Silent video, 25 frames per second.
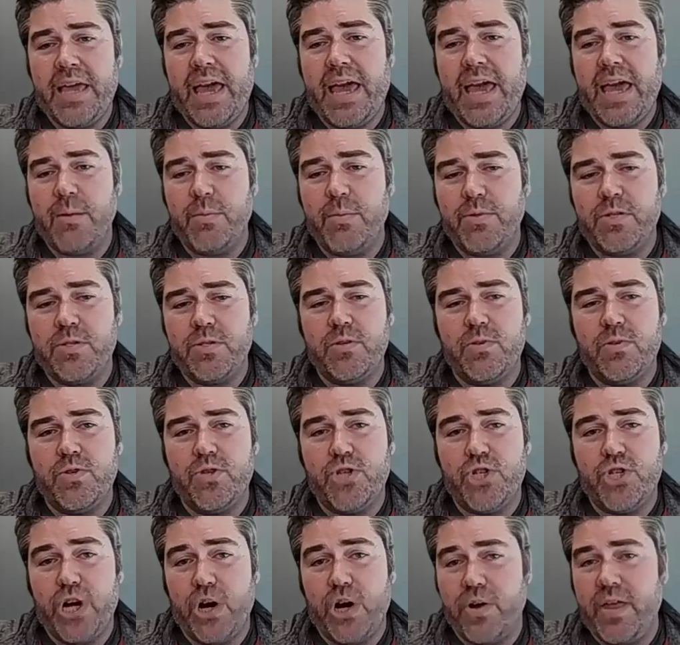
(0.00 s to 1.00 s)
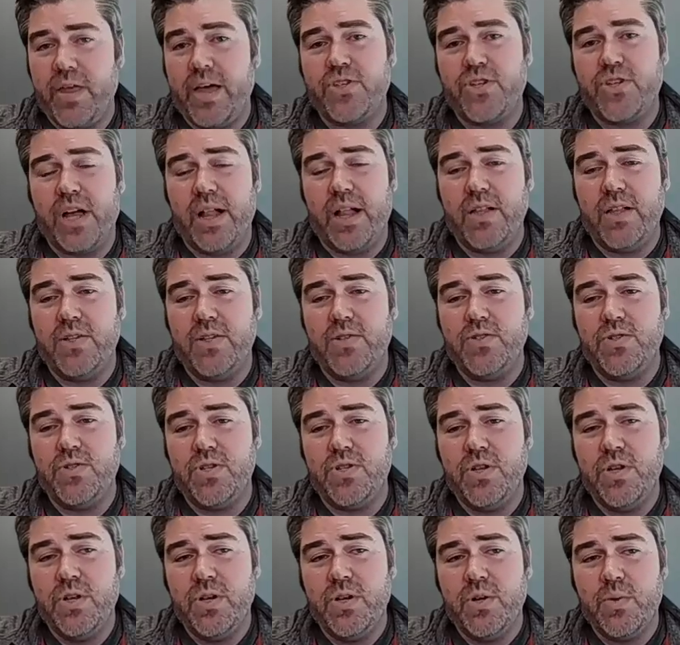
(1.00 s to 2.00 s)
being able to share that challenge
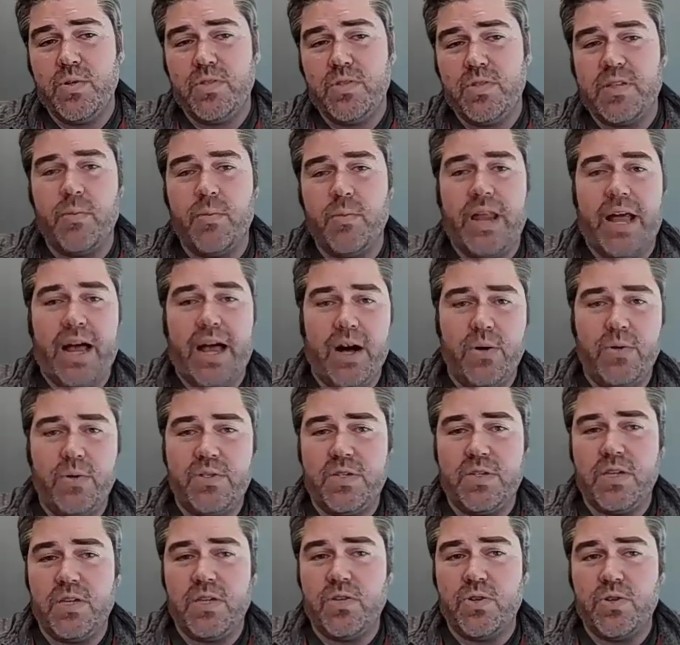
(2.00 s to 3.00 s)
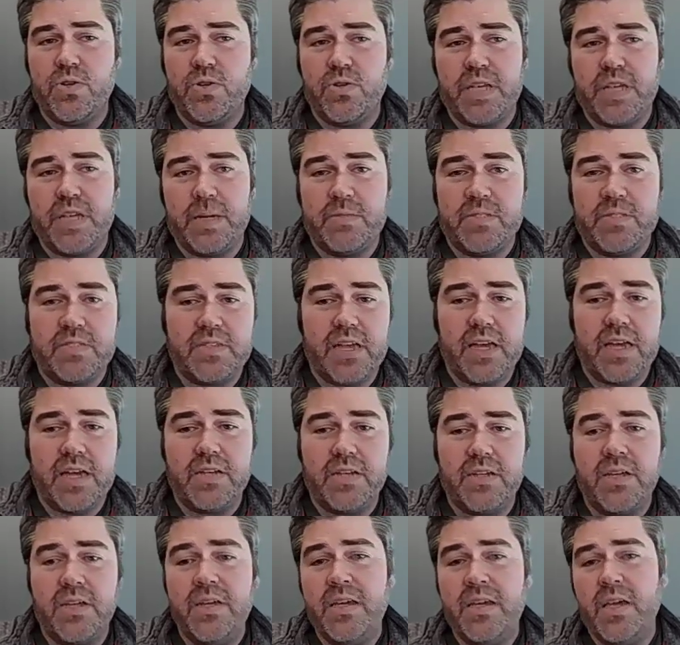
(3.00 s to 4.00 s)
with someone else in your same
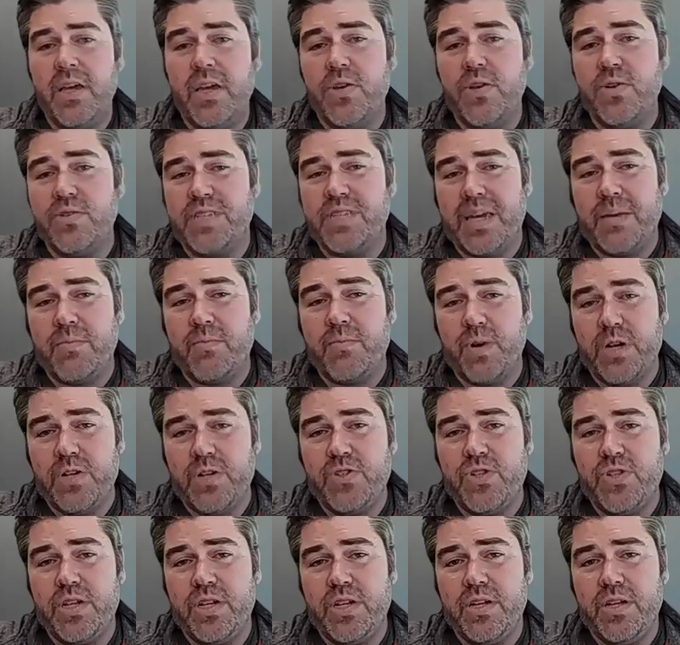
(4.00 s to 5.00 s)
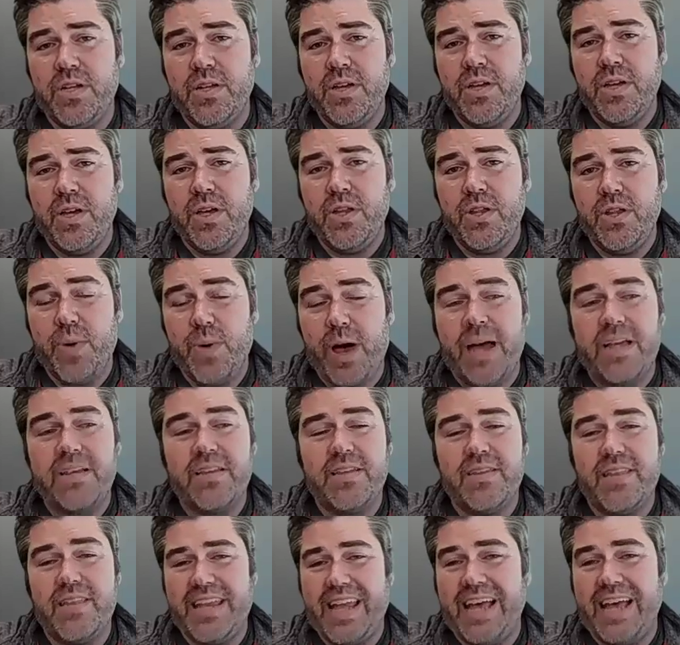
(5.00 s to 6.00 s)
state, in your same region,
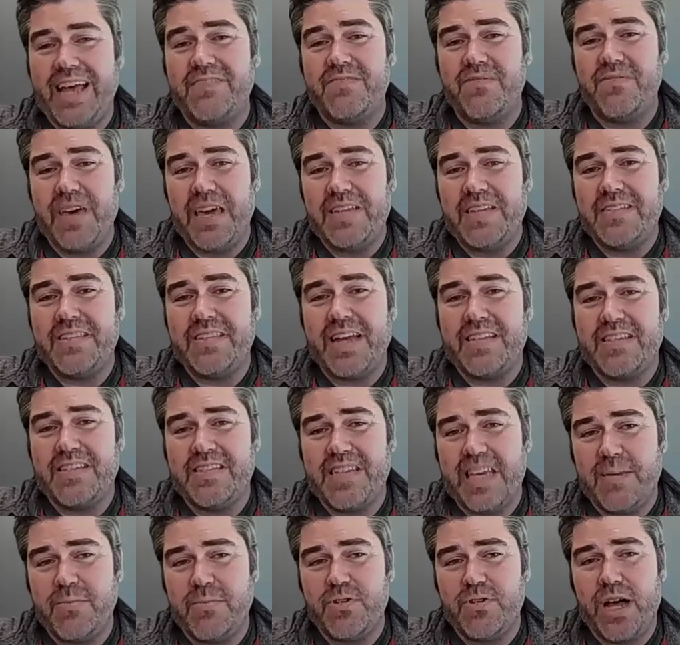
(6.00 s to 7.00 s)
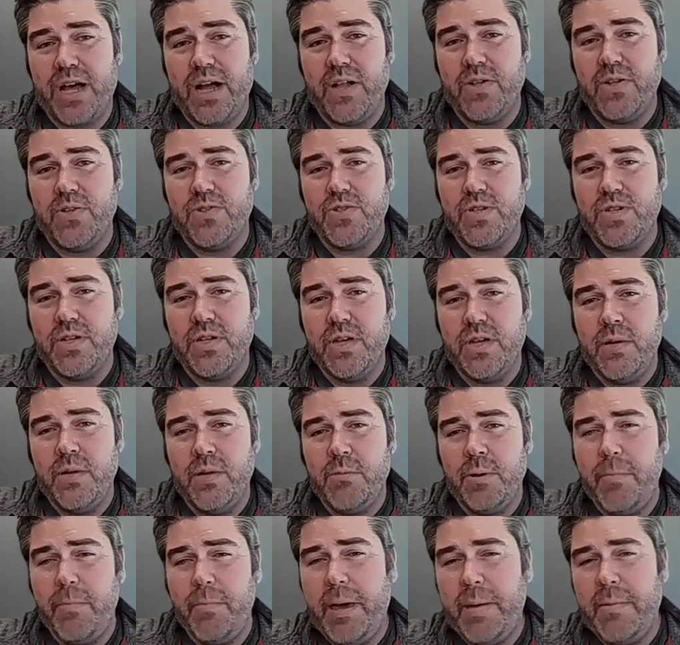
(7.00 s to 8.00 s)
that has faced that same challenge,
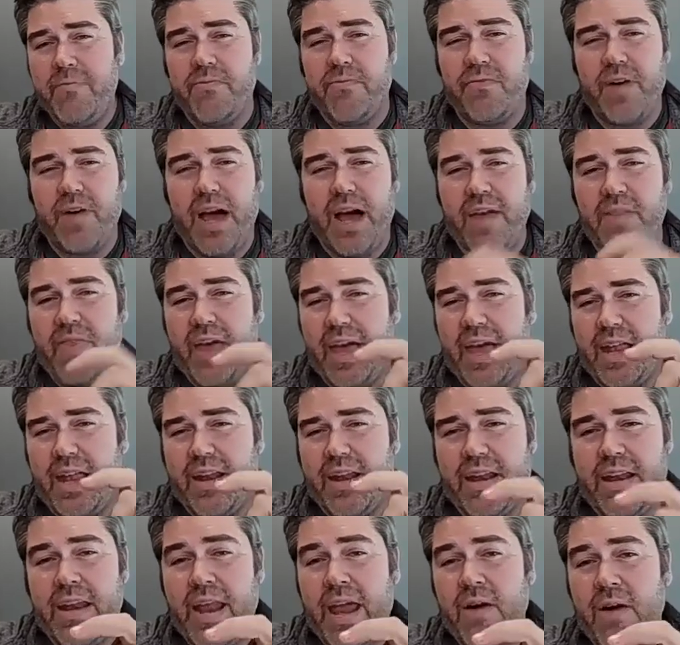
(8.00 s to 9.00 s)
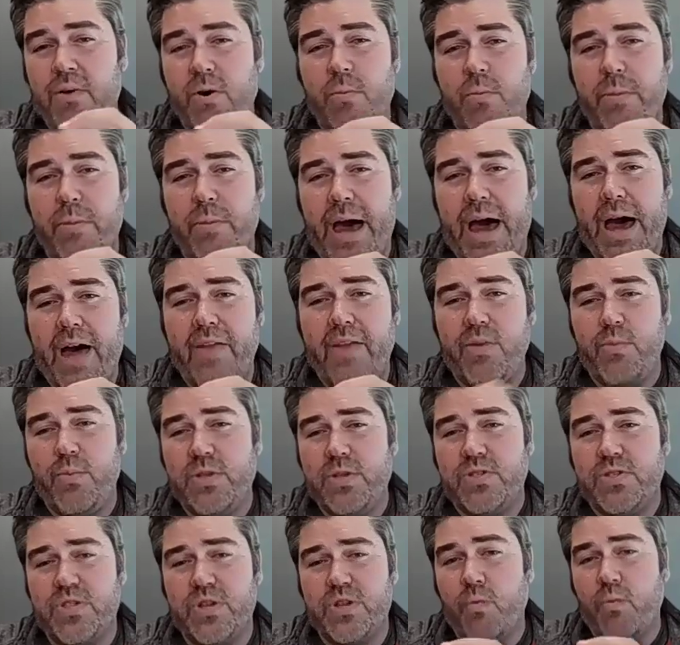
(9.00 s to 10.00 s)
but maybe find that narrow path in
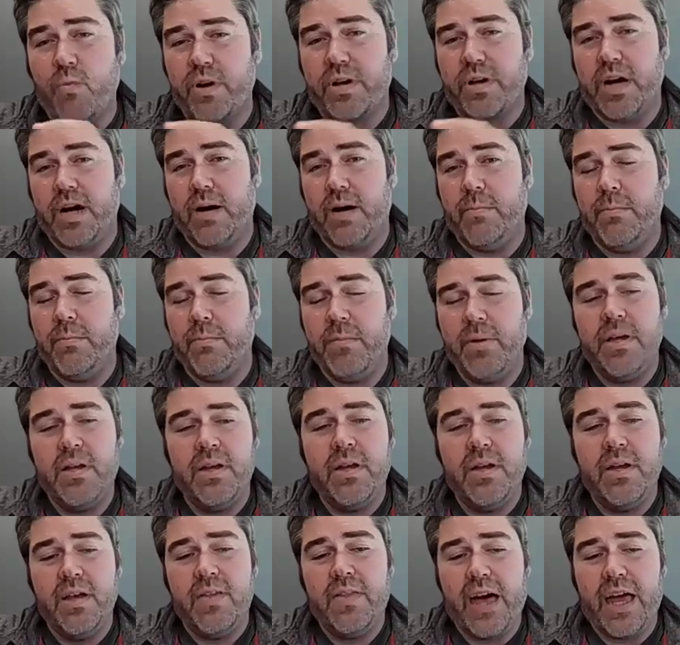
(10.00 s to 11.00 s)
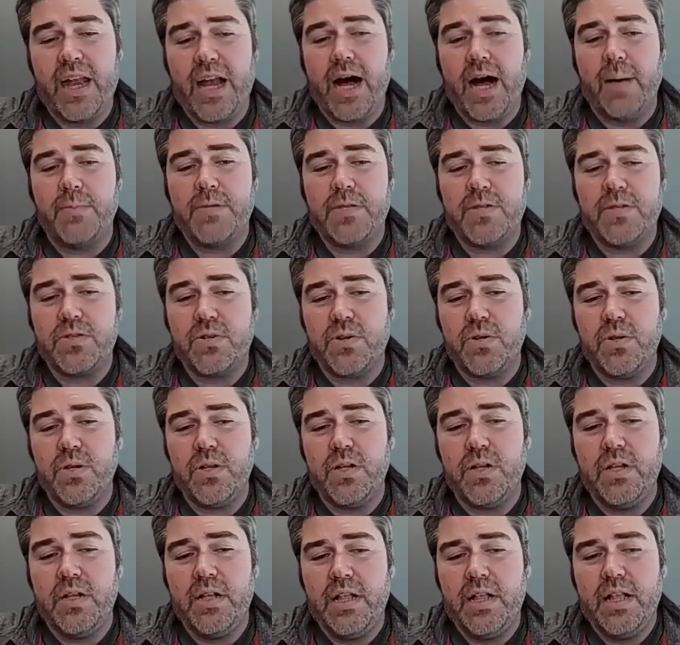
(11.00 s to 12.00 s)
which to overcome that
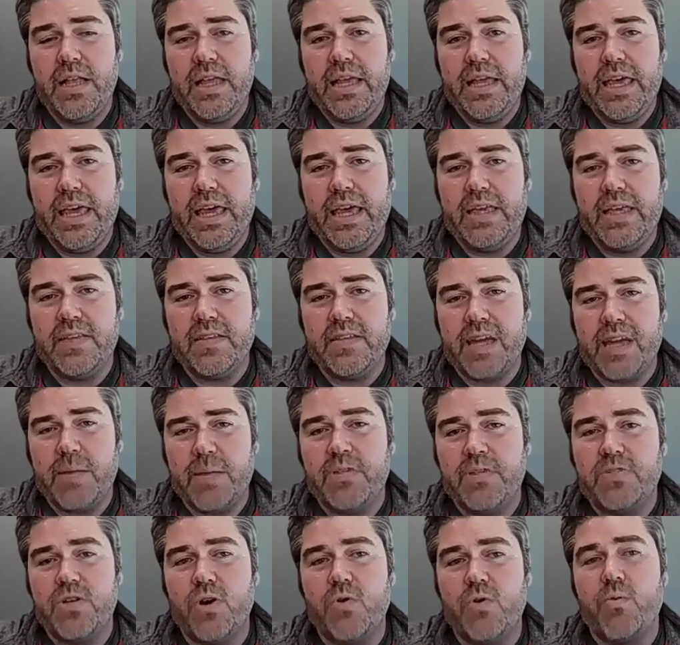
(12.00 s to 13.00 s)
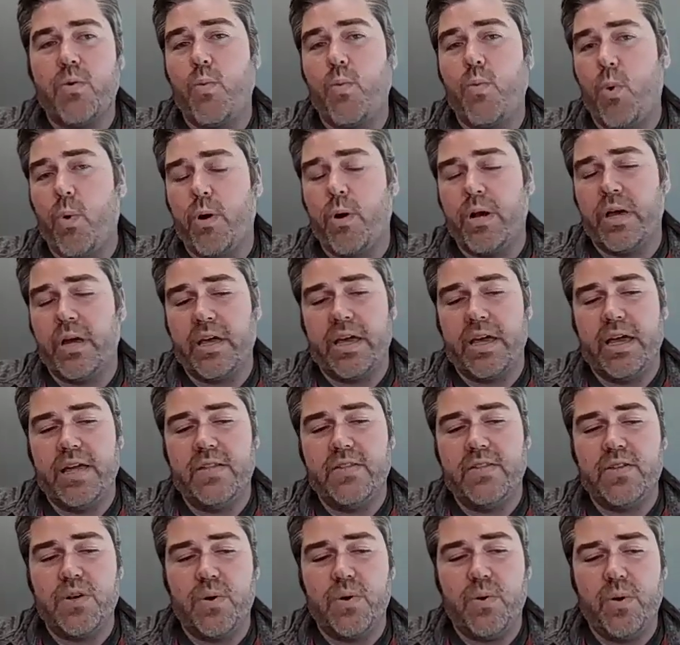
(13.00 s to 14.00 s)
obstacle, it can be so rewarding.
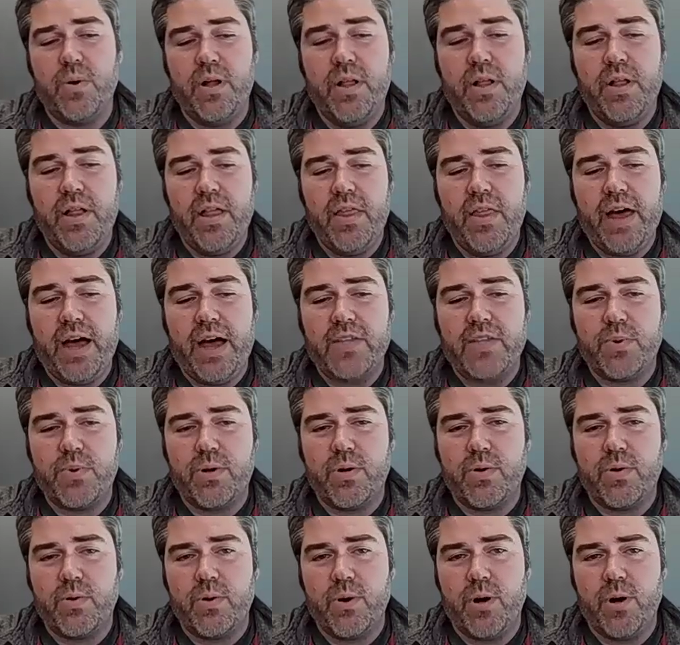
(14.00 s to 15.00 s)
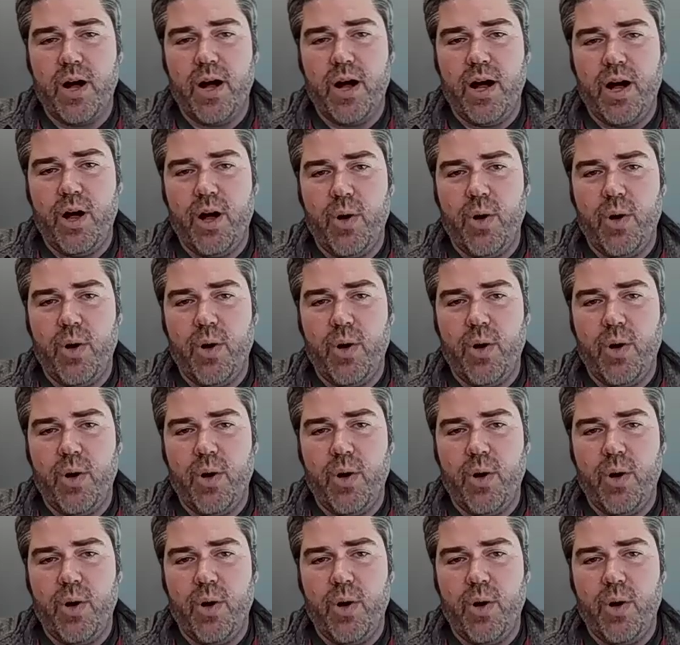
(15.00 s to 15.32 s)
And so that's where